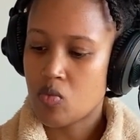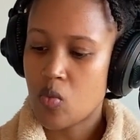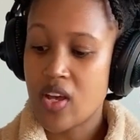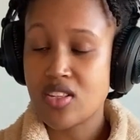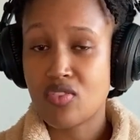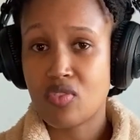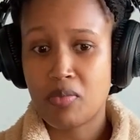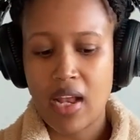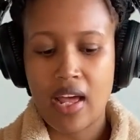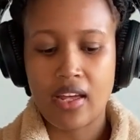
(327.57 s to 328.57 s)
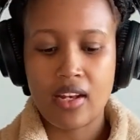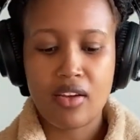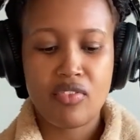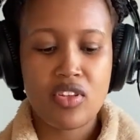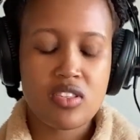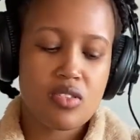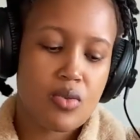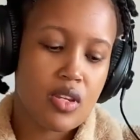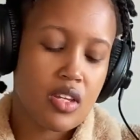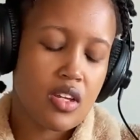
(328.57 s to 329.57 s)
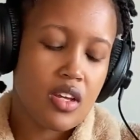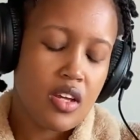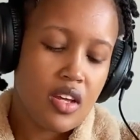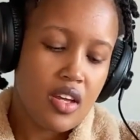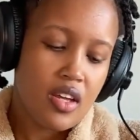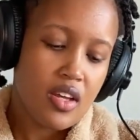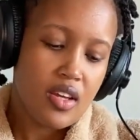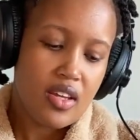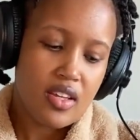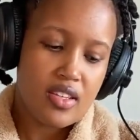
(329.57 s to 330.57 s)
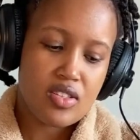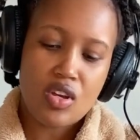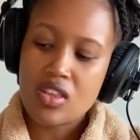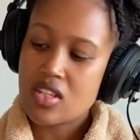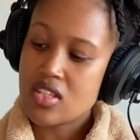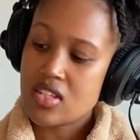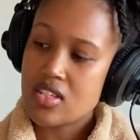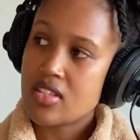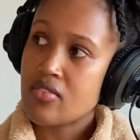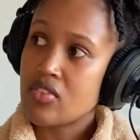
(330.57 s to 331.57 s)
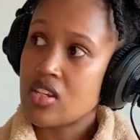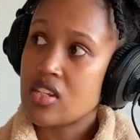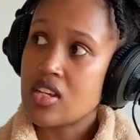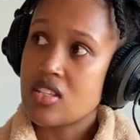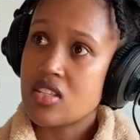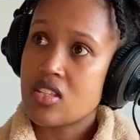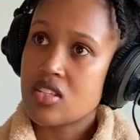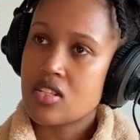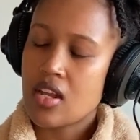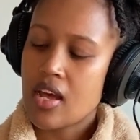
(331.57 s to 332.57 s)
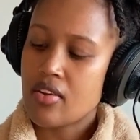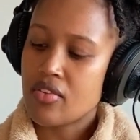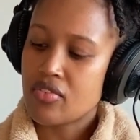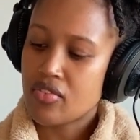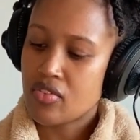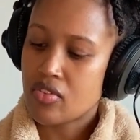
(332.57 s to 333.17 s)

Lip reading: ways of applying. Like for instance, when he is on the C7, he does this line of,